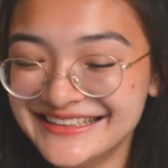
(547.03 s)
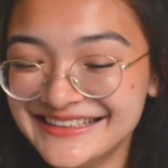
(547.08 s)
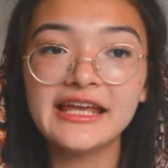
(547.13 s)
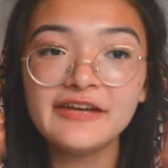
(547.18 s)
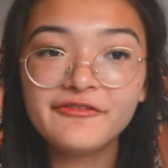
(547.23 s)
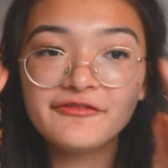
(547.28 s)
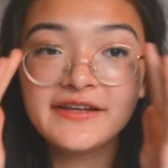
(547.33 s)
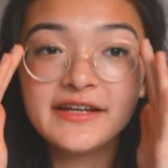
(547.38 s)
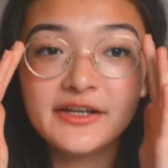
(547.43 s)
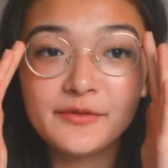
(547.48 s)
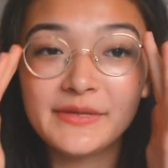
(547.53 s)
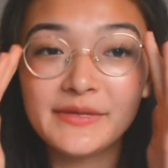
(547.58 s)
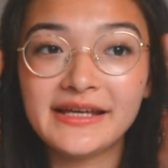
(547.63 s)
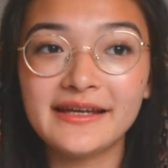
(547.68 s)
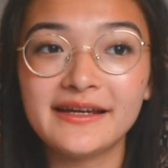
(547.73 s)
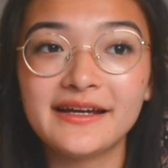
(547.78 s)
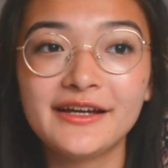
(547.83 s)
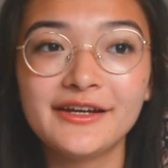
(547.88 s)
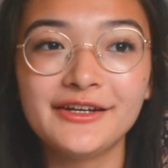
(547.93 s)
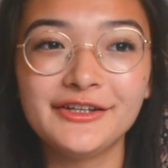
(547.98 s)
If, like
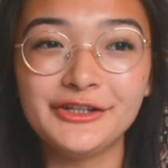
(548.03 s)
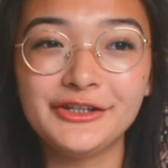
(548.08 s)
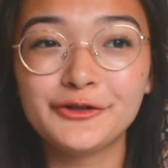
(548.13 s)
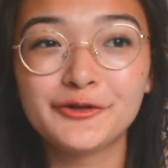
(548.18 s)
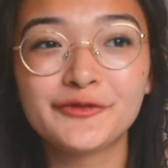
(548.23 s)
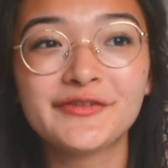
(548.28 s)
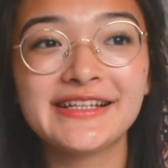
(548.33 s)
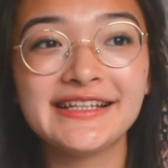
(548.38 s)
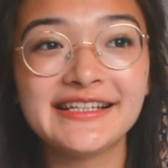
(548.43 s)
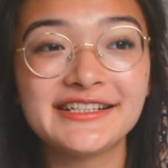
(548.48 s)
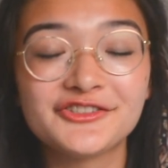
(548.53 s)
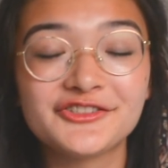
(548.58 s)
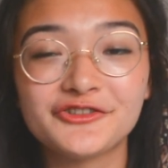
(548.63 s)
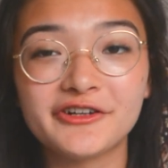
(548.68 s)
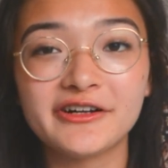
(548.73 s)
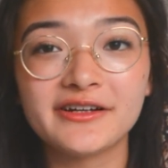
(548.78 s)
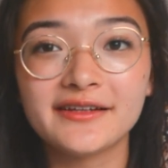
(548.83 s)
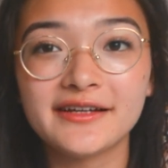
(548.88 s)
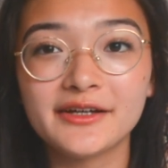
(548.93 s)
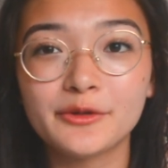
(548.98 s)
me, you're really
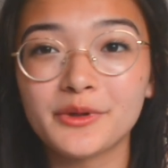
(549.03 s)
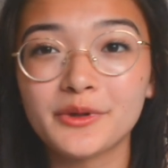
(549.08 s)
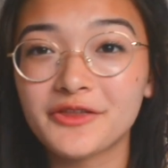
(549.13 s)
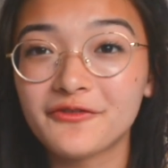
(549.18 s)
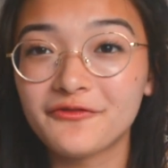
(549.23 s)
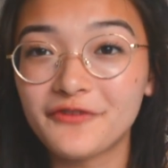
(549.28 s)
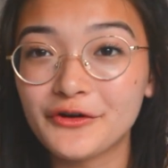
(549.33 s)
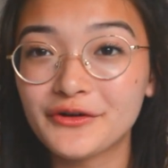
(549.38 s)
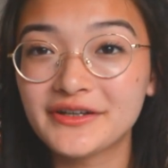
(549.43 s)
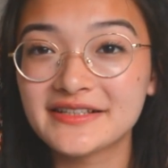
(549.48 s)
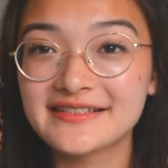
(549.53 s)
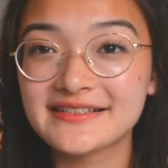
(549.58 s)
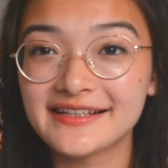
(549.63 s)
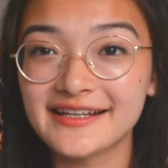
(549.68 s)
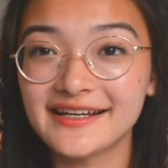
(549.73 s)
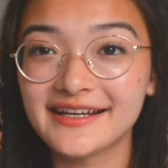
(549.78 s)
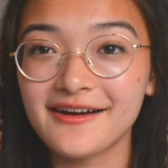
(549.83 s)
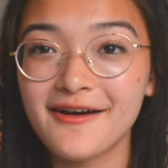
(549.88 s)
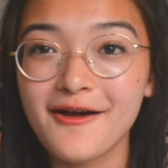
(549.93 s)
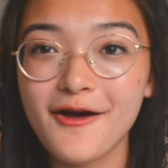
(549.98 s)
struggling with
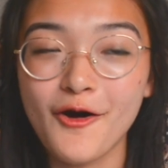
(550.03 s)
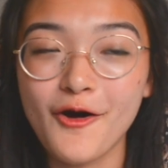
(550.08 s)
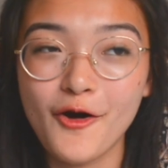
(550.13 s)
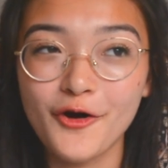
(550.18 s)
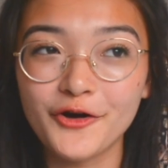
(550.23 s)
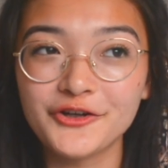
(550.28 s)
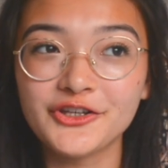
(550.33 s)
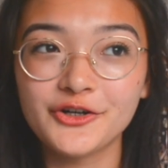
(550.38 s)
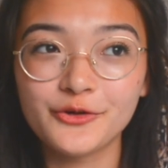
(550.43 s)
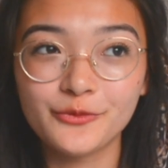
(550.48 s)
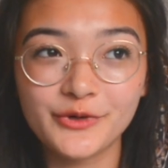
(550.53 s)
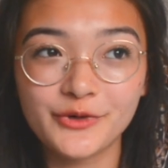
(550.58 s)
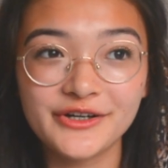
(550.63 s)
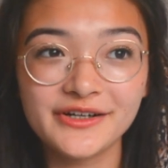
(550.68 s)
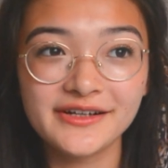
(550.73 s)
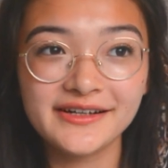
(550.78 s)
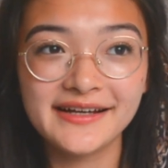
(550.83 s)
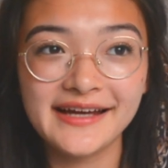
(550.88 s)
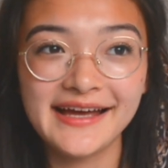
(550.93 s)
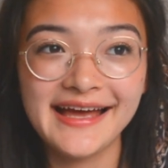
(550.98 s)
focusing on your
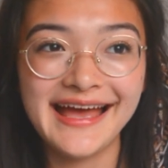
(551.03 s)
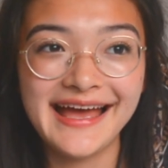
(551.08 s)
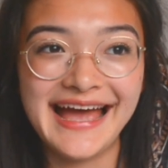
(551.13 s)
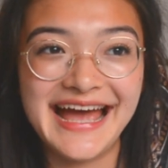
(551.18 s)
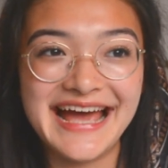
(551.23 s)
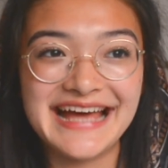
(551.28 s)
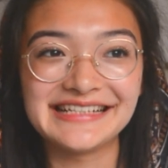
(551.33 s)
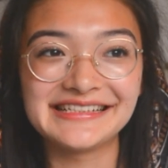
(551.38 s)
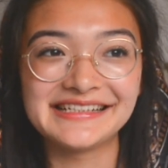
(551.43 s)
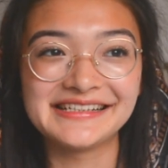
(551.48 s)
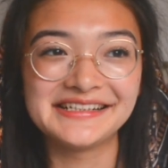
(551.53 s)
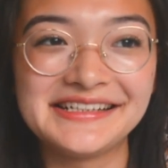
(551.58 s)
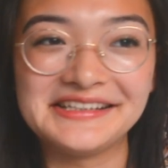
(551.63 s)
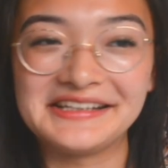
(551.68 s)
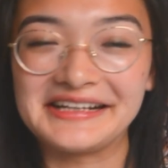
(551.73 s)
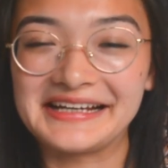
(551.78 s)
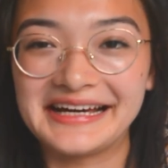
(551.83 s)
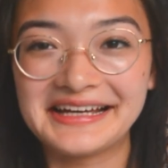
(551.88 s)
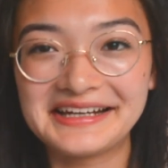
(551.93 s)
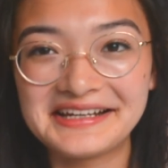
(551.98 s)
work and
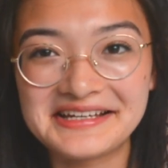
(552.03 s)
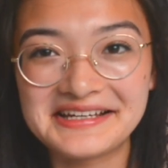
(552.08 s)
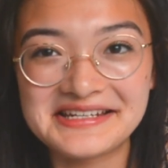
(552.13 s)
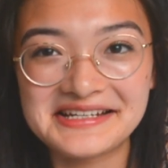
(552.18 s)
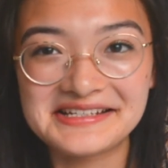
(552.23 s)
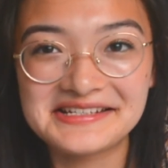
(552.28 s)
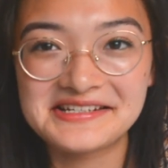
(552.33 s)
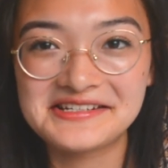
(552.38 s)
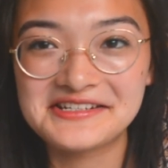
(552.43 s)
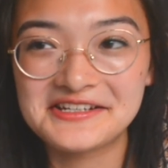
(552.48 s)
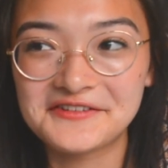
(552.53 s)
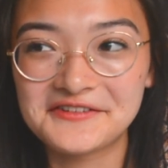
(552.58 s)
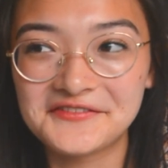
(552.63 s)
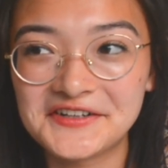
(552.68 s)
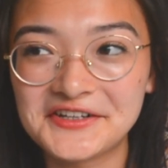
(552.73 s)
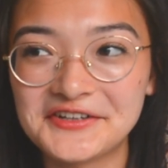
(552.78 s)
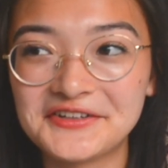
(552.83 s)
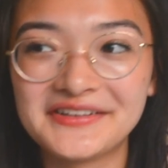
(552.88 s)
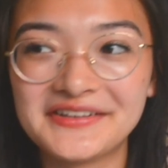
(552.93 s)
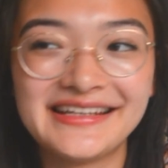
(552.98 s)
you're kind of addicted to your
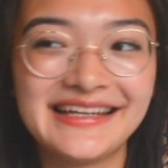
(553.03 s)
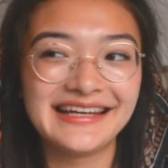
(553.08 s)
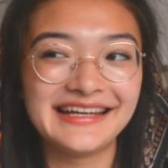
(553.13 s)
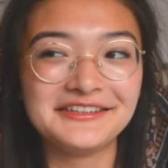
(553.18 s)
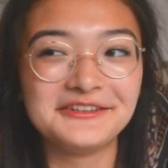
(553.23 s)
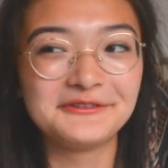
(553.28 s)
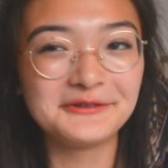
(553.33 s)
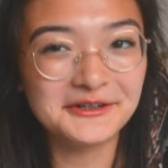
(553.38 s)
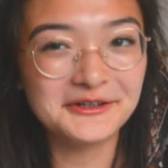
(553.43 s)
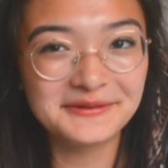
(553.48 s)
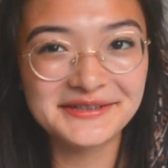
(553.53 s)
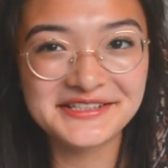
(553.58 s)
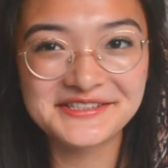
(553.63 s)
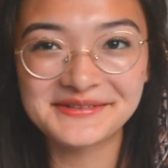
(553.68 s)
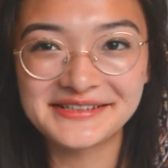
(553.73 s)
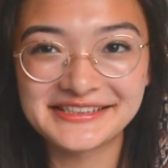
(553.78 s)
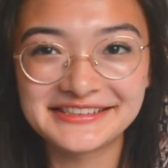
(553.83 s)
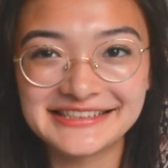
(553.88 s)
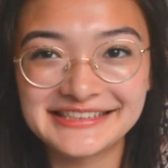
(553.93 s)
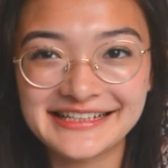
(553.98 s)
phone and you always
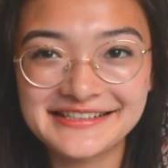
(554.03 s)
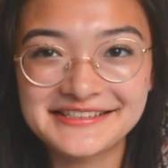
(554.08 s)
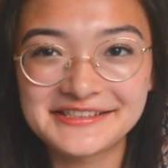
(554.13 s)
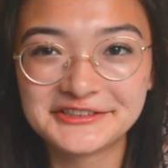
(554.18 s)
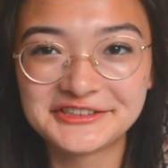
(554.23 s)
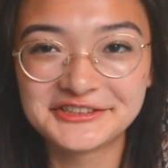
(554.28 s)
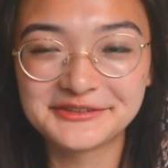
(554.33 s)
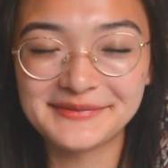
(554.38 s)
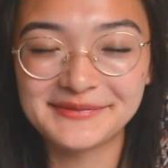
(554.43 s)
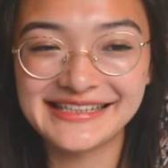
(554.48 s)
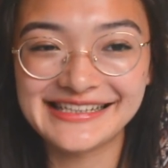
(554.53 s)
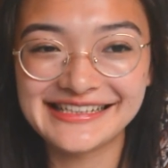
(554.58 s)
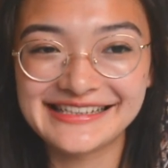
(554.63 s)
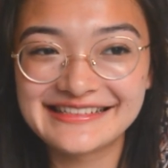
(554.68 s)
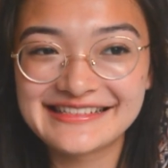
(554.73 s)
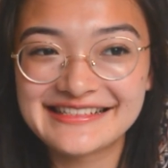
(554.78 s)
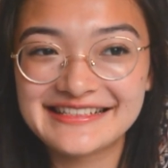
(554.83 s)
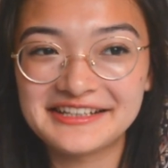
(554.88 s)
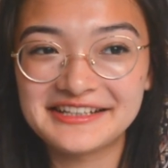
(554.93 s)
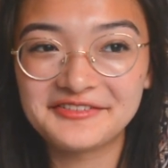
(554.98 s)
want to check social media
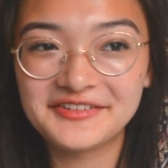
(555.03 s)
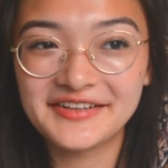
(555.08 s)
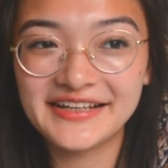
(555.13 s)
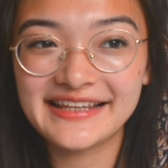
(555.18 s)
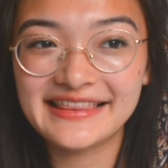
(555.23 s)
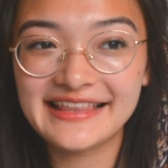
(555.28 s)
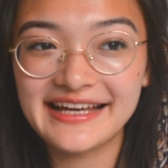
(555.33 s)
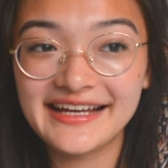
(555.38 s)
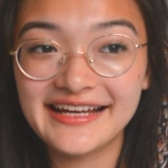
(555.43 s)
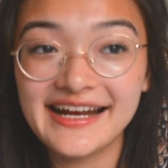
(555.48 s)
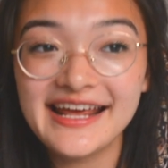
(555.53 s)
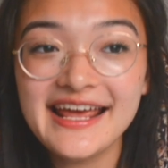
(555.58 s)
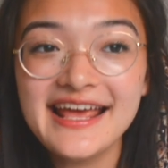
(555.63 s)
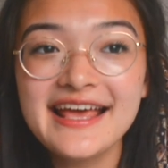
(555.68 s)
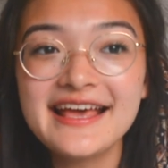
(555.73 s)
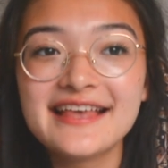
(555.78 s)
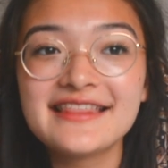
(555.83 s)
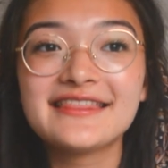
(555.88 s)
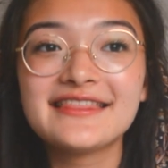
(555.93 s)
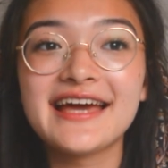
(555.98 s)
and stuff like that,
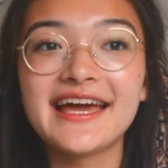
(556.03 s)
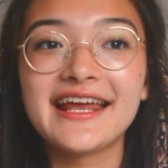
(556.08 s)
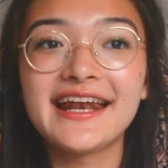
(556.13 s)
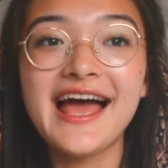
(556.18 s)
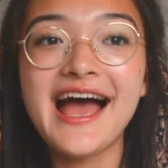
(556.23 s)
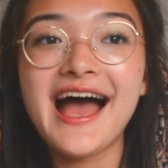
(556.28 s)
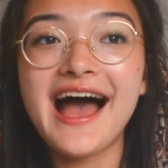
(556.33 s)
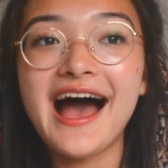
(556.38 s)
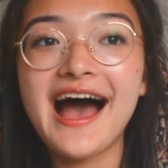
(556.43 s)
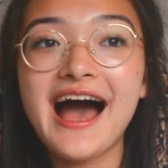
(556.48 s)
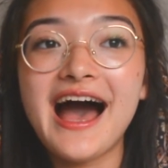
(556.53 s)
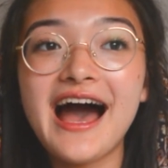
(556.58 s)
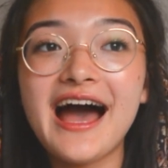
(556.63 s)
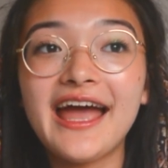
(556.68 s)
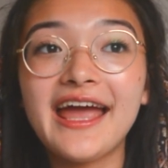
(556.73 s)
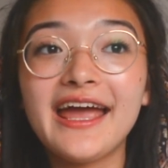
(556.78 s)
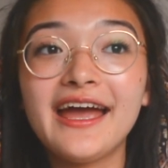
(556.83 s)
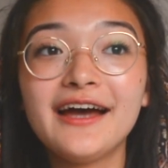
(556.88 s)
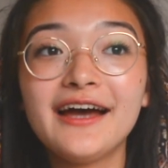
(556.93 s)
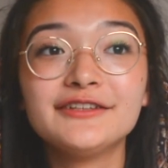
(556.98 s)
then
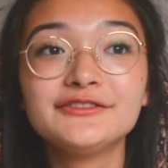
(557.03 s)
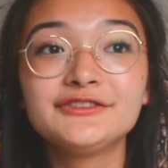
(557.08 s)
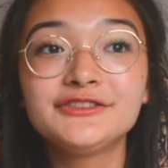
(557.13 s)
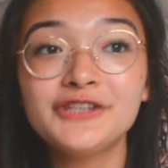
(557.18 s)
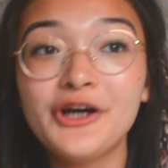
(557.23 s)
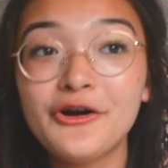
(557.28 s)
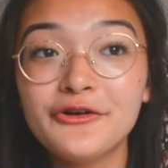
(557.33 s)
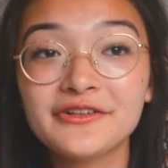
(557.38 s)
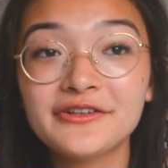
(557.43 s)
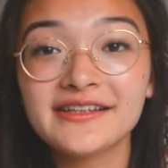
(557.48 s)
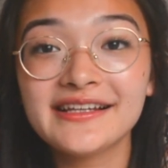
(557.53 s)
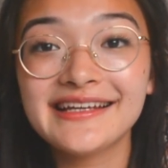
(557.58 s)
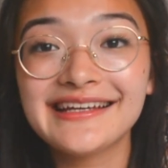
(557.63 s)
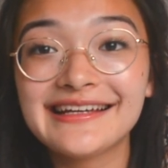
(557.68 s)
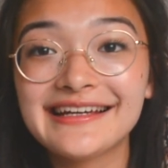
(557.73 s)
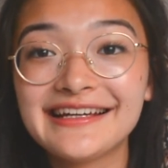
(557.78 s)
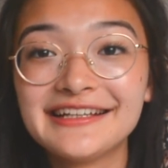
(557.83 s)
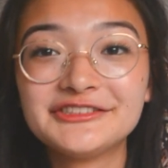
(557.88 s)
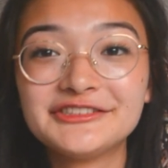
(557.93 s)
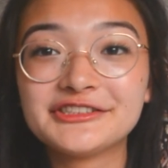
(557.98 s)
I
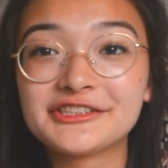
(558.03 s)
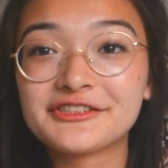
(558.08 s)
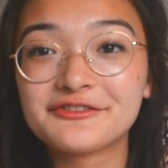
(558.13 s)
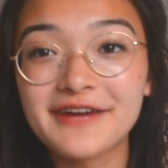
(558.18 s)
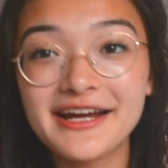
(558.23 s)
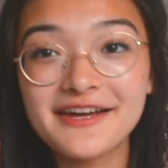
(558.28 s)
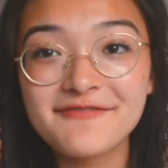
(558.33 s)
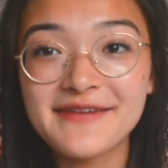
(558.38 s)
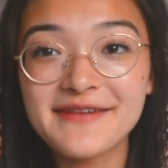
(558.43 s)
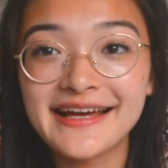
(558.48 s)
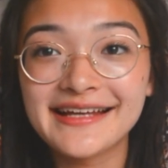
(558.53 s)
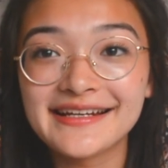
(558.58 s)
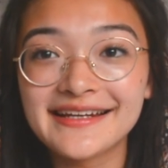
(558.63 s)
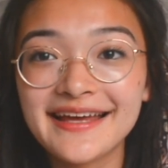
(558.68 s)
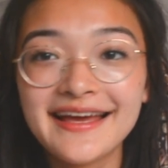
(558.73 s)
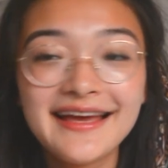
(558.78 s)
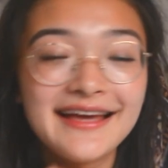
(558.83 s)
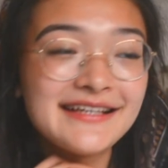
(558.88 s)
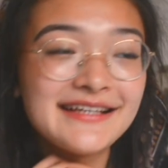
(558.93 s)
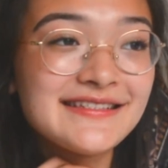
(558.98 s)
totally just recommend
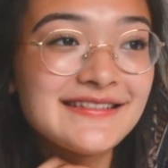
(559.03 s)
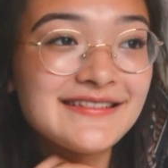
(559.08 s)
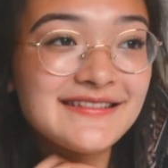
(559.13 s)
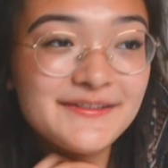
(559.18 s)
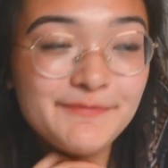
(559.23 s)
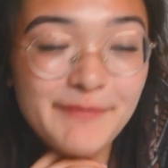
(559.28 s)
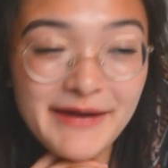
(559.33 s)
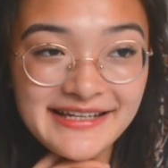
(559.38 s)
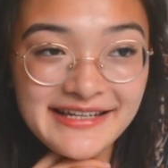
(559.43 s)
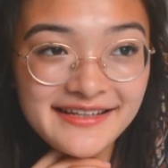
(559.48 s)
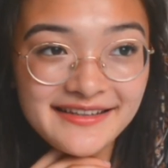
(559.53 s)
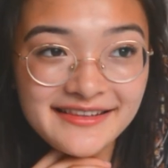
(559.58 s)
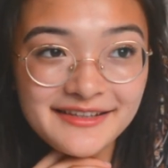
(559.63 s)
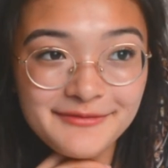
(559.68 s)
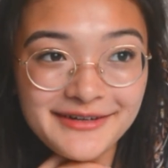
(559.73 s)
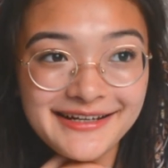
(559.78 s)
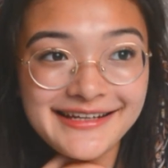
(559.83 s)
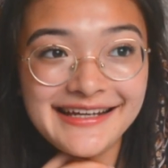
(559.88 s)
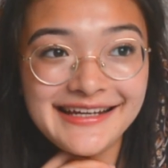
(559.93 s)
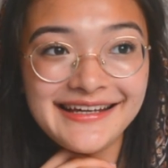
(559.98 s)
spending the
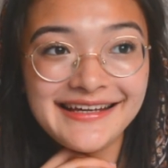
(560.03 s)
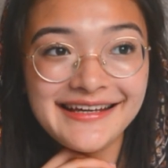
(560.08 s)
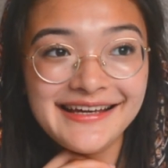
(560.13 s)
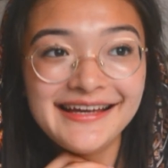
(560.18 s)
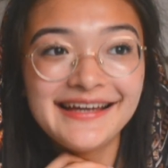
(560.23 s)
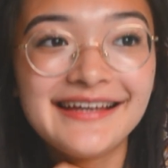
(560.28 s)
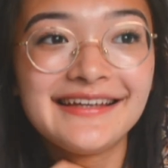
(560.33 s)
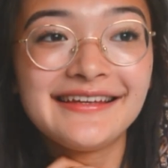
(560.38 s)
money,